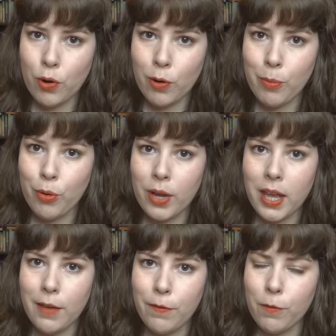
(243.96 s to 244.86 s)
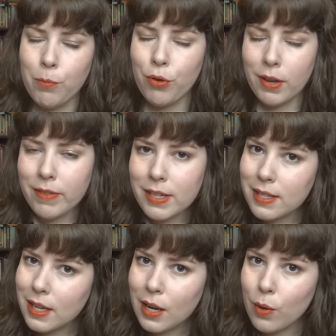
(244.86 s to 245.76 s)
or a book if you've
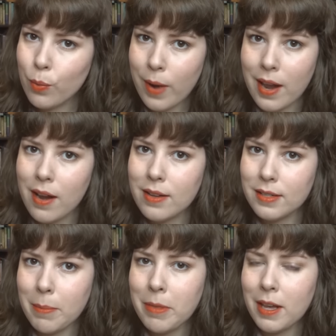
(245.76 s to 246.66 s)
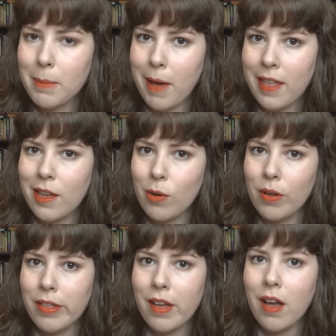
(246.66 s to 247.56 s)
previously read something by that
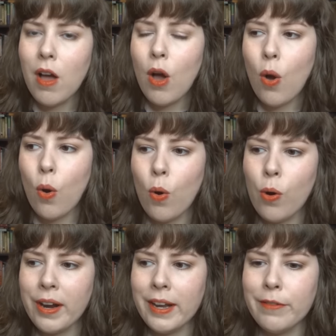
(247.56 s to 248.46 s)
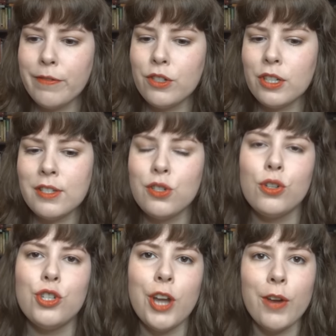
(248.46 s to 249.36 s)
author, or if just
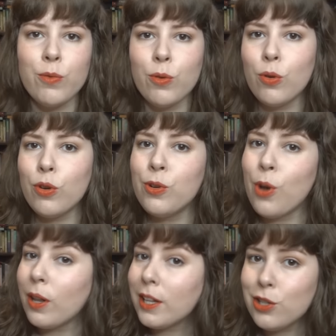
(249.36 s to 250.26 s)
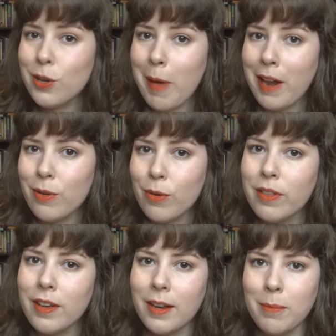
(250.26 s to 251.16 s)
your general knowledge about an
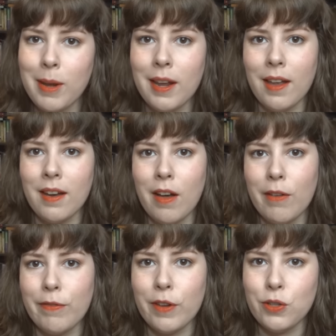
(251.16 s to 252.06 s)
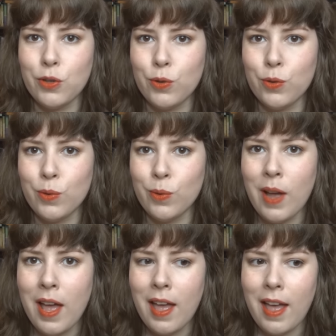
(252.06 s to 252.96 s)
author can be enough to
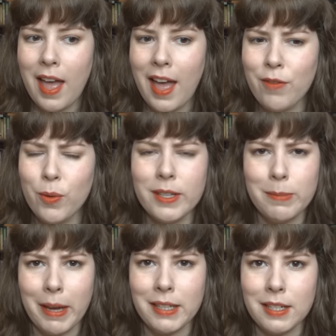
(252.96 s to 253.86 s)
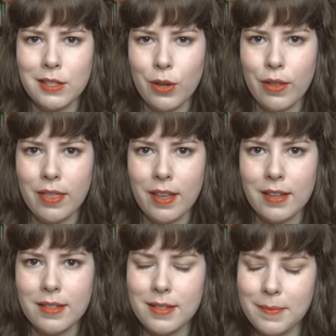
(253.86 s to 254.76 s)
have you expecting certain
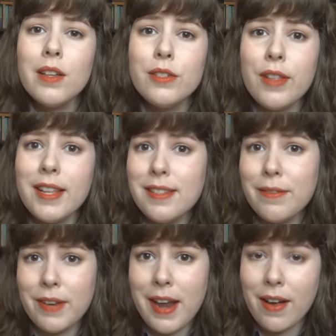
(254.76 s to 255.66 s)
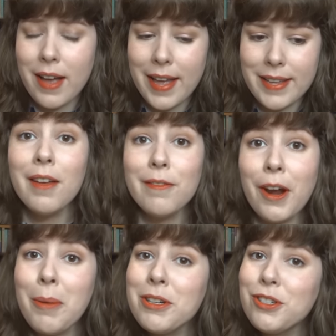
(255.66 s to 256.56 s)
things. So that's it for now, guys.
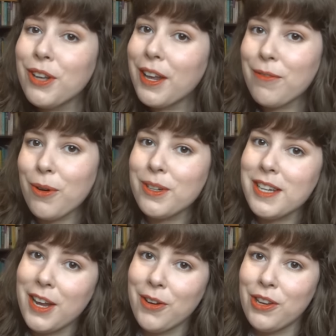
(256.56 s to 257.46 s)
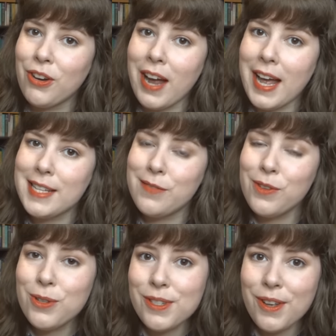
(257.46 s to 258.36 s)
Very much looking forward to hearing your guys'
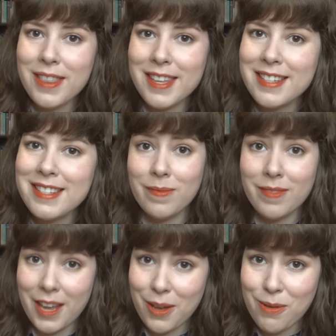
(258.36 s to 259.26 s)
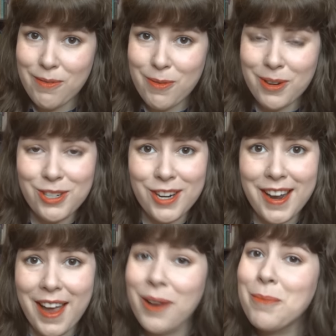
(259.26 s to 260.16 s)
views on this. Thank you all for
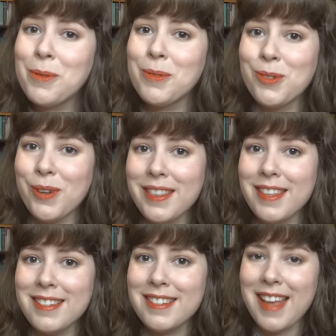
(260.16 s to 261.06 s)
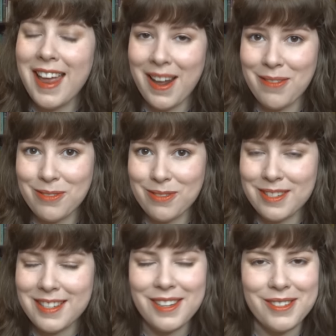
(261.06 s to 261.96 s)
watching. I hope you enjoyed this, and I will
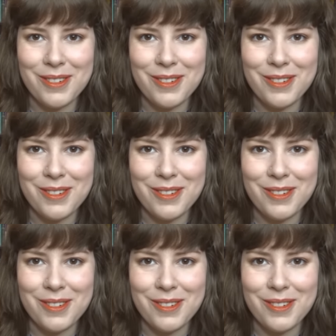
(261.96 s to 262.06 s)
see you